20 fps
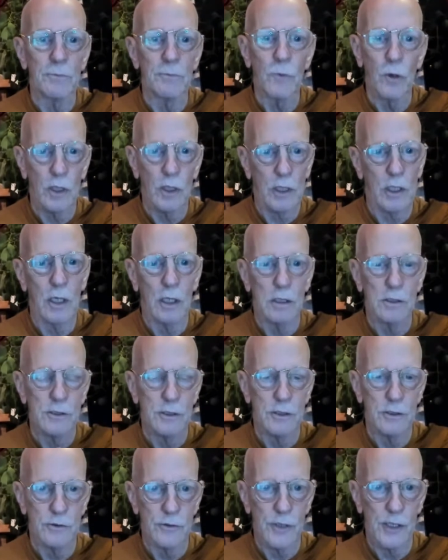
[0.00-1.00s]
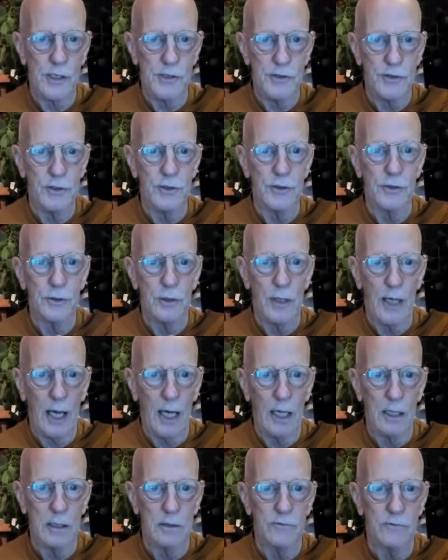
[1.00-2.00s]
The more concentration you
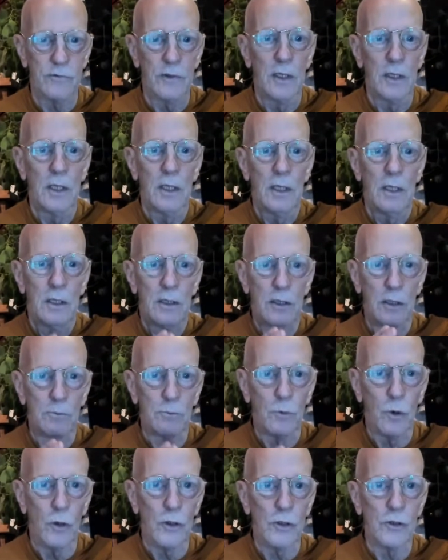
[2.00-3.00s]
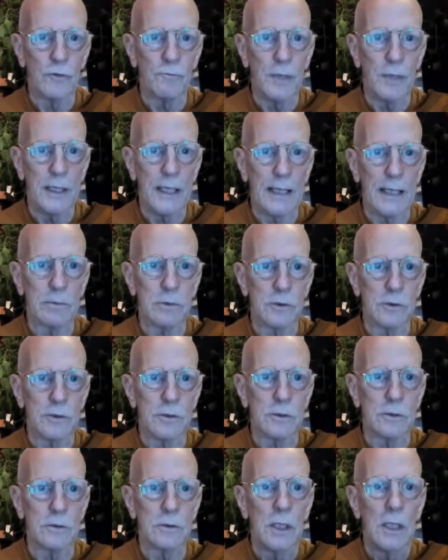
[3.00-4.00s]
have, the more you've been able
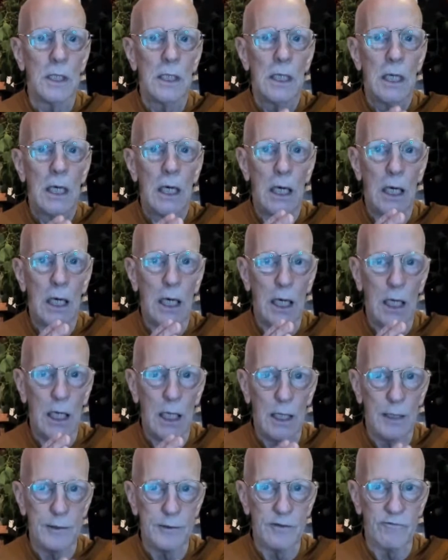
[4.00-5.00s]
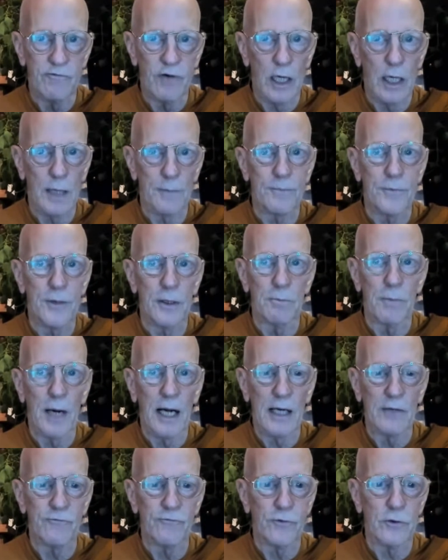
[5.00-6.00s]
to develop the
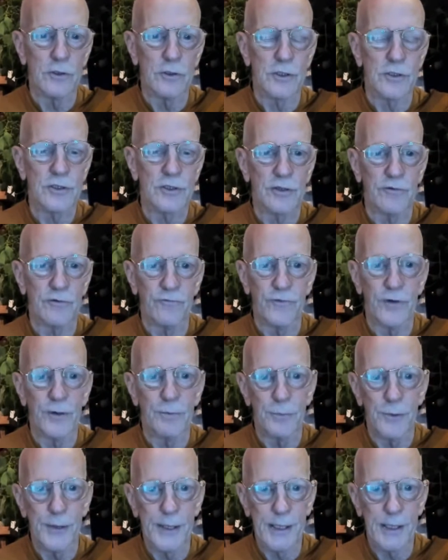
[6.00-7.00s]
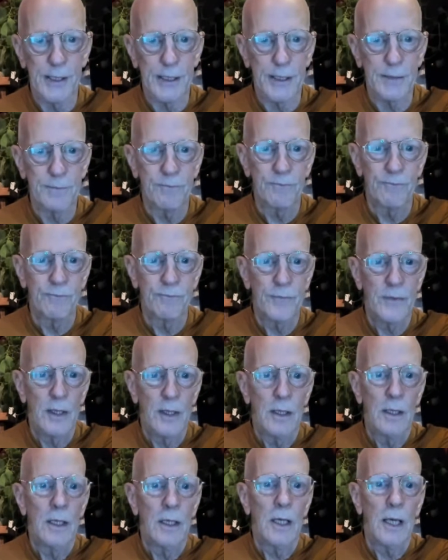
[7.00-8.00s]
mindfulness of the breathing
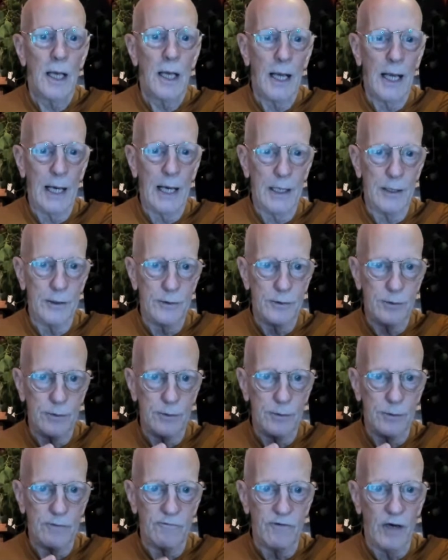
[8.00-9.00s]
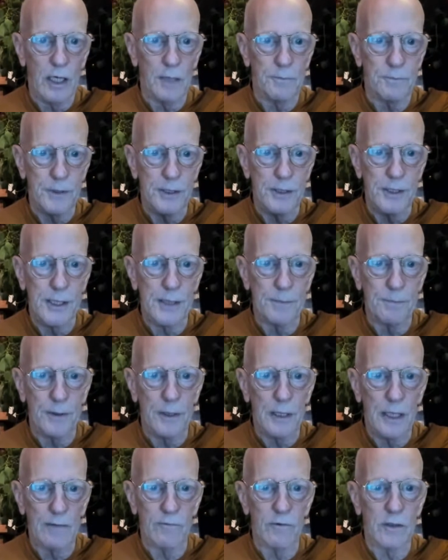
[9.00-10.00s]
and to develop a deeper
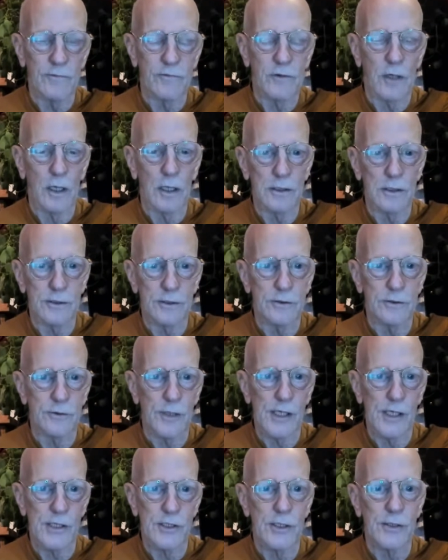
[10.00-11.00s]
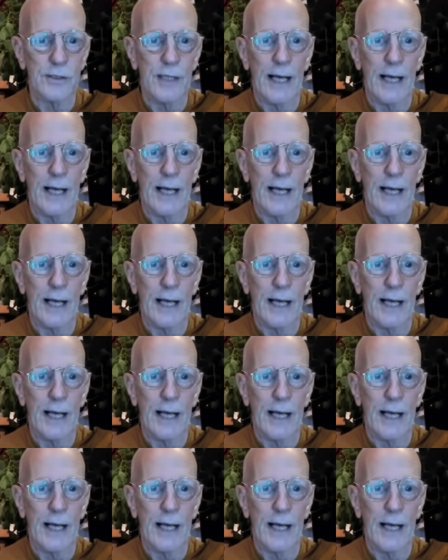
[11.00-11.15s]
level of concentration.